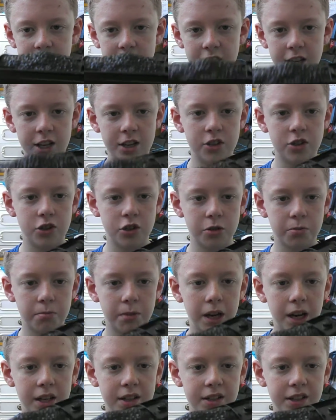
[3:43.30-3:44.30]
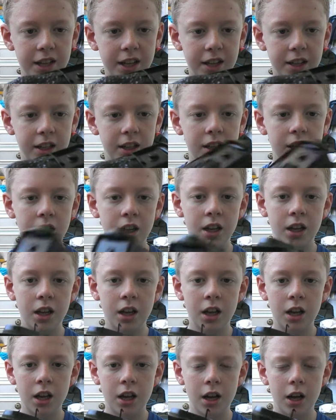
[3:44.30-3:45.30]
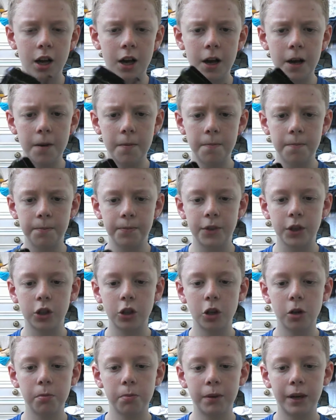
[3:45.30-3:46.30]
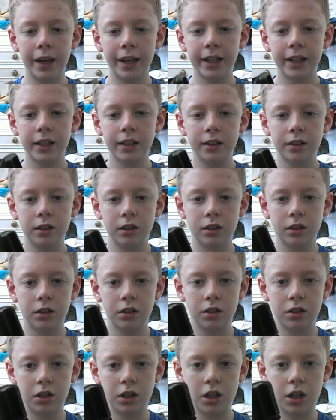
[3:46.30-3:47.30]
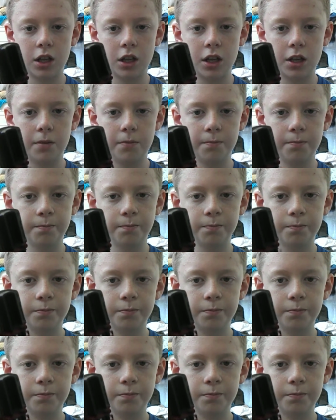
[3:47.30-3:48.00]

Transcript: because it is just plastic. Um, the coupling, um,